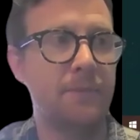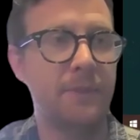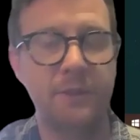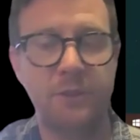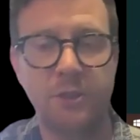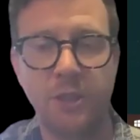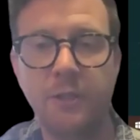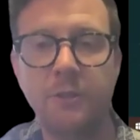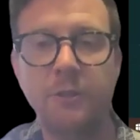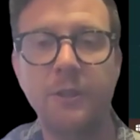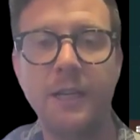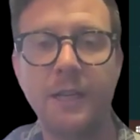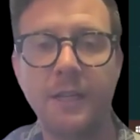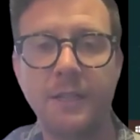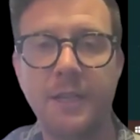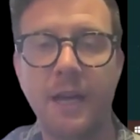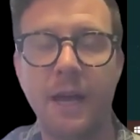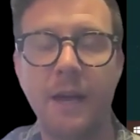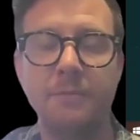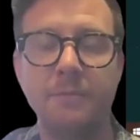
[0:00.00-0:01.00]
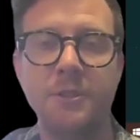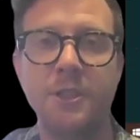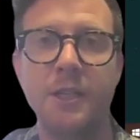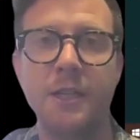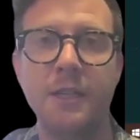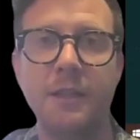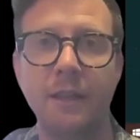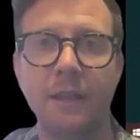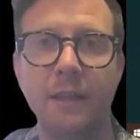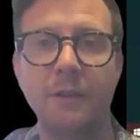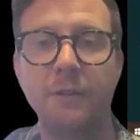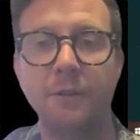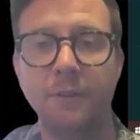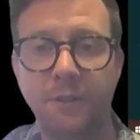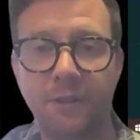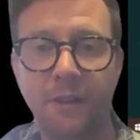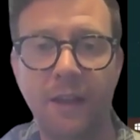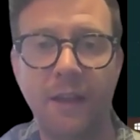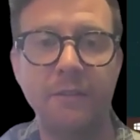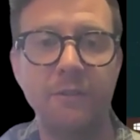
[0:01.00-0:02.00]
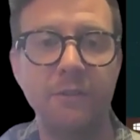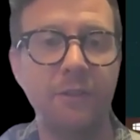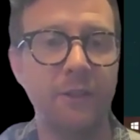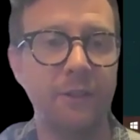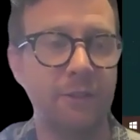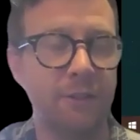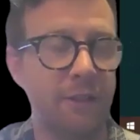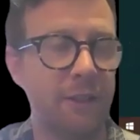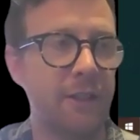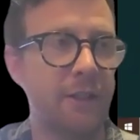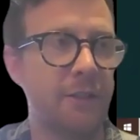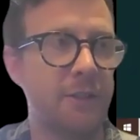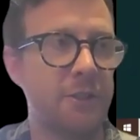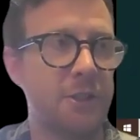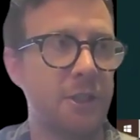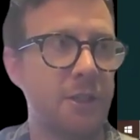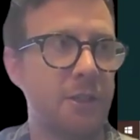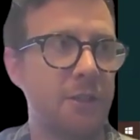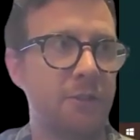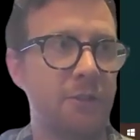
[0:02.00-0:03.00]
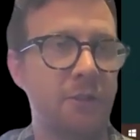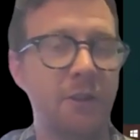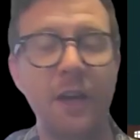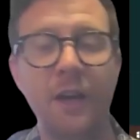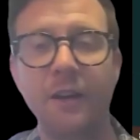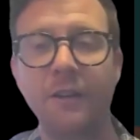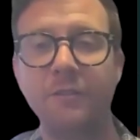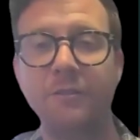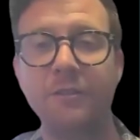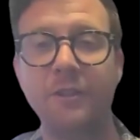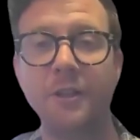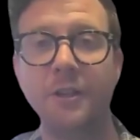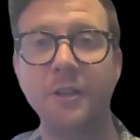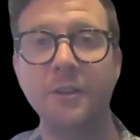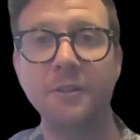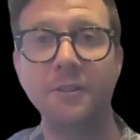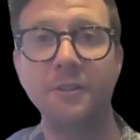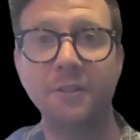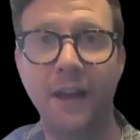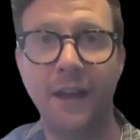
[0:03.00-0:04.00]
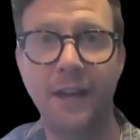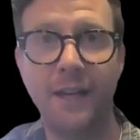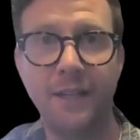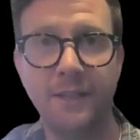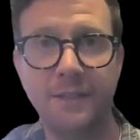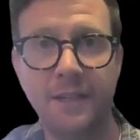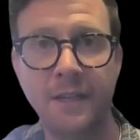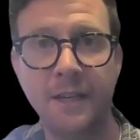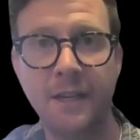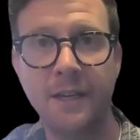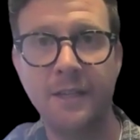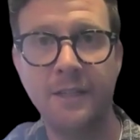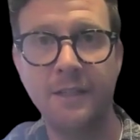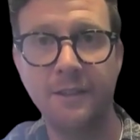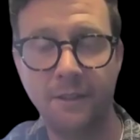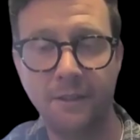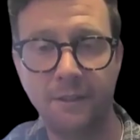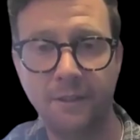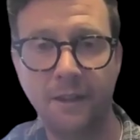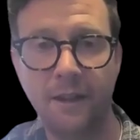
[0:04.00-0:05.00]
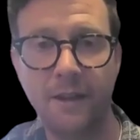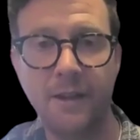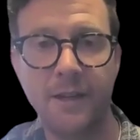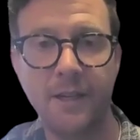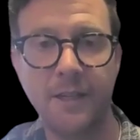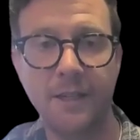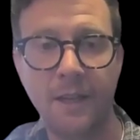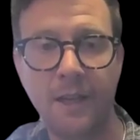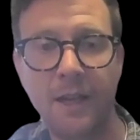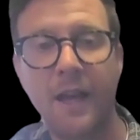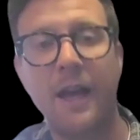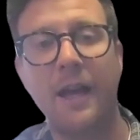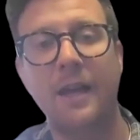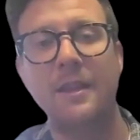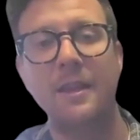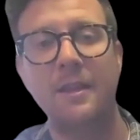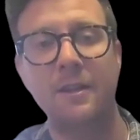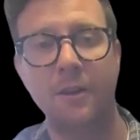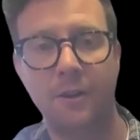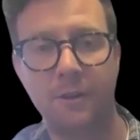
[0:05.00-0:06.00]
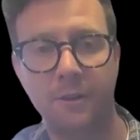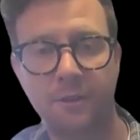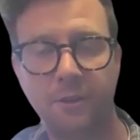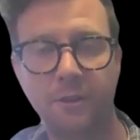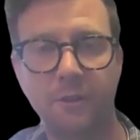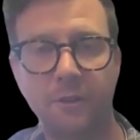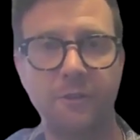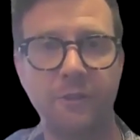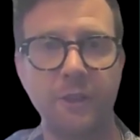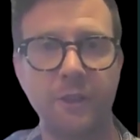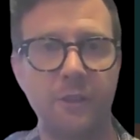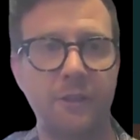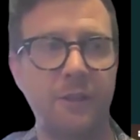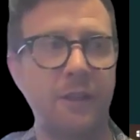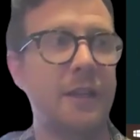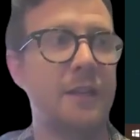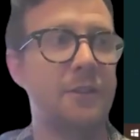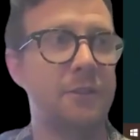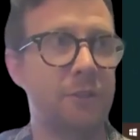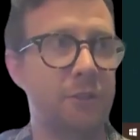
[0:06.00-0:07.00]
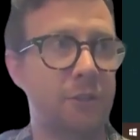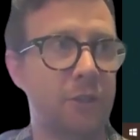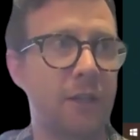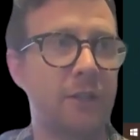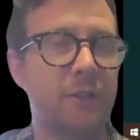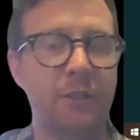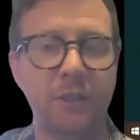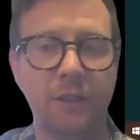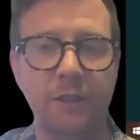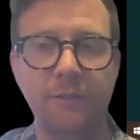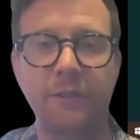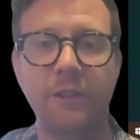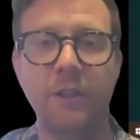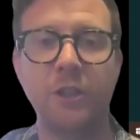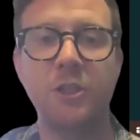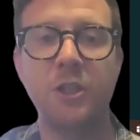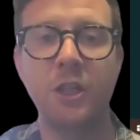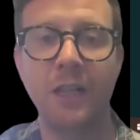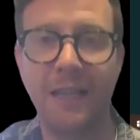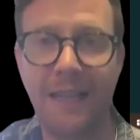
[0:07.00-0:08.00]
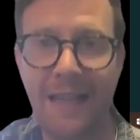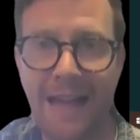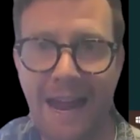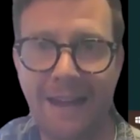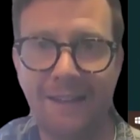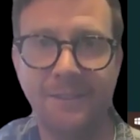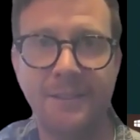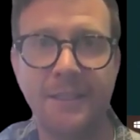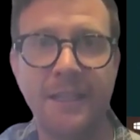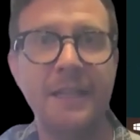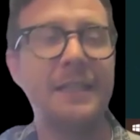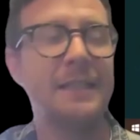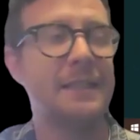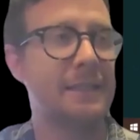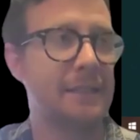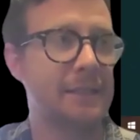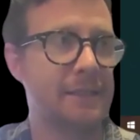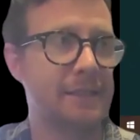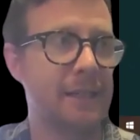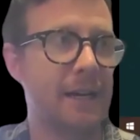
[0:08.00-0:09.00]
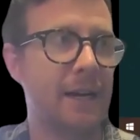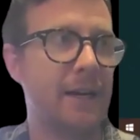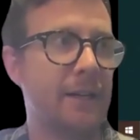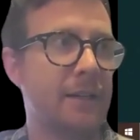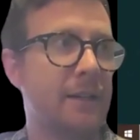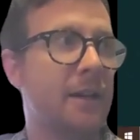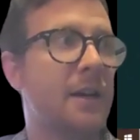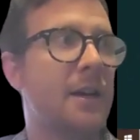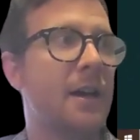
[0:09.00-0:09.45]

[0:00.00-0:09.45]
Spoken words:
timesheet that you'll send for signatures for your site to sign, and then also for the instructor of your class to sign.